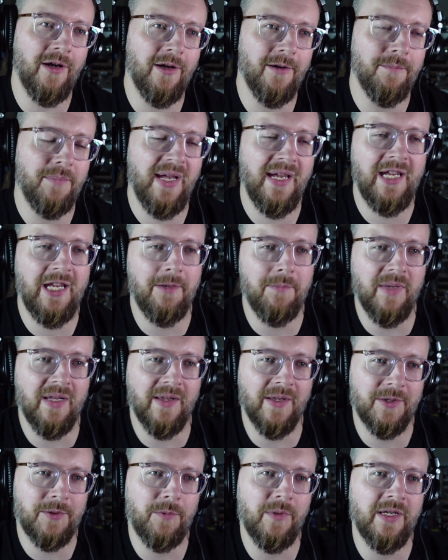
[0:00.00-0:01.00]
begging me
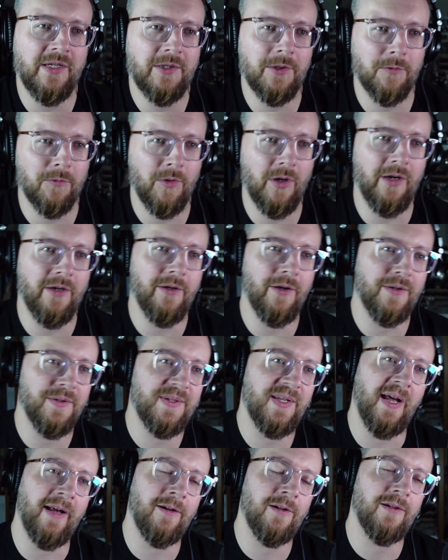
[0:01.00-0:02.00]
this week to run on
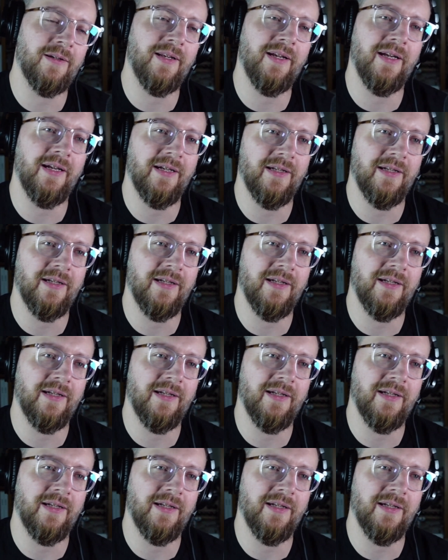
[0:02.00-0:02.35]
Saturday,